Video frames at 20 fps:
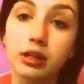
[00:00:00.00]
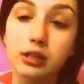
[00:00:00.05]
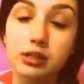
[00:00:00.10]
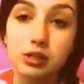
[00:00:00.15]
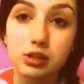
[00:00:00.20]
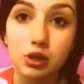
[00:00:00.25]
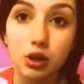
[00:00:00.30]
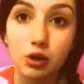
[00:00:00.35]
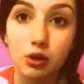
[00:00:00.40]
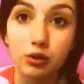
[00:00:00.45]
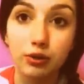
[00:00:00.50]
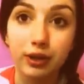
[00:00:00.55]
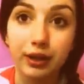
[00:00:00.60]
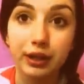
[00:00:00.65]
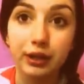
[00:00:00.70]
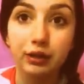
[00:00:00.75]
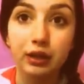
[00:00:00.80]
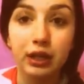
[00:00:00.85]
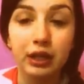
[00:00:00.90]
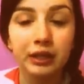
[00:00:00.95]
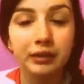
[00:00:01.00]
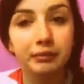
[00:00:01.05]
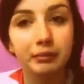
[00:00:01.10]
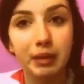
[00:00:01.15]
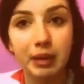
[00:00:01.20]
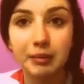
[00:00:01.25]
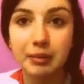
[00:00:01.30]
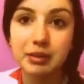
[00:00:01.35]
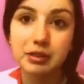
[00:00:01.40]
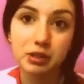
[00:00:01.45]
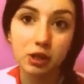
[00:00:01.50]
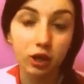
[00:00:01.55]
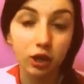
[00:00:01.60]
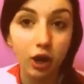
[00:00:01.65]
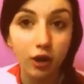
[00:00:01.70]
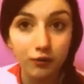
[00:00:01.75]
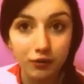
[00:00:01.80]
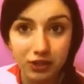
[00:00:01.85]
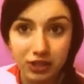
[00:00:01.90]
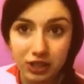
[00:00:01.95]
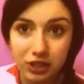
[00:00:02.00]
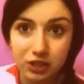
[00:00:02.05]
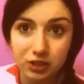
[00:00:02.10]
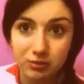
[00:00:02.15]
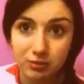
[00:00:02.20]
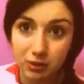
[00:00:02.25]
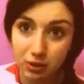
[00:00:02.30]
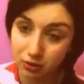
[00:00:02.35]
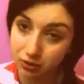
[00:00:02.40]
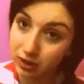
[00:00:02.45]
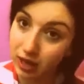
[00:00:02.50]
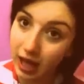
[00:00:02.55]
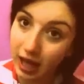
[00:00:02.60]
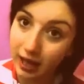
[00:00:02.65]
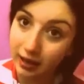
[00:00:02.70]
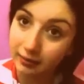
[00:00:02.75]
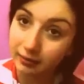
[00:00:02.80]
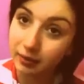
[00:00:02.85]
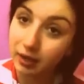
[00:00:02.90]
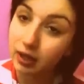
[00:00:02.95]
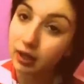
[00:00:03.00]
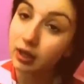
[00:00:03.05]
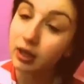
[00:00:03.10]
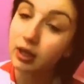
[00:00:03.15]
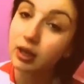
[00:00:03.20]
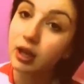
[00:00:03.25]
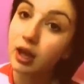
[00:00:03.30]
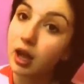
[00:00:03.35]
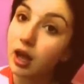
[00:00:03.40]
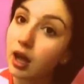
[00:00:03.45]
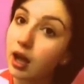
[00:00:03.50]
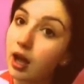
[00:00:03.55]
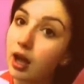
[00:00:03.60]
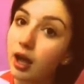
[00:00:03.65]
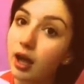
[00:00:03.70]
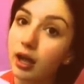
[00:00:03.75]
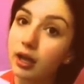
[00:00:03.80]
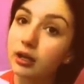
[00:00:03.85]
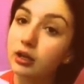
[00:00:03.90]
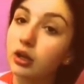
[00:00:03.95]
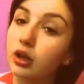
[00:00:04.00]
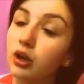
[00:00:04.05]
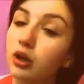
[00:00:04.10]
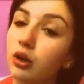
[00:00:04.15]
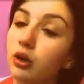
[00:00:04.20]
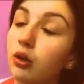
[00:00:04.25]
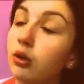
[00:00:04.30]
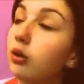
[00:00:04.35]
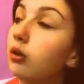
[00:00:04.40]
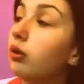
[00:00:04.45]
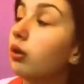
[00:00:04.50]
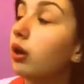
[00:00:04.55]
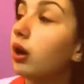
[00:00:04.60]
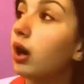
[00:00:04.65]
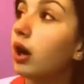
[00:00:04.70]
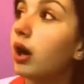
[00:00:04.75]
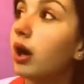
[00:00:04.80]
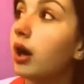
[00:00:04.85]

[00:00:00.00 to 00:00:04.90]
so that you can maybe start conversation about that. I know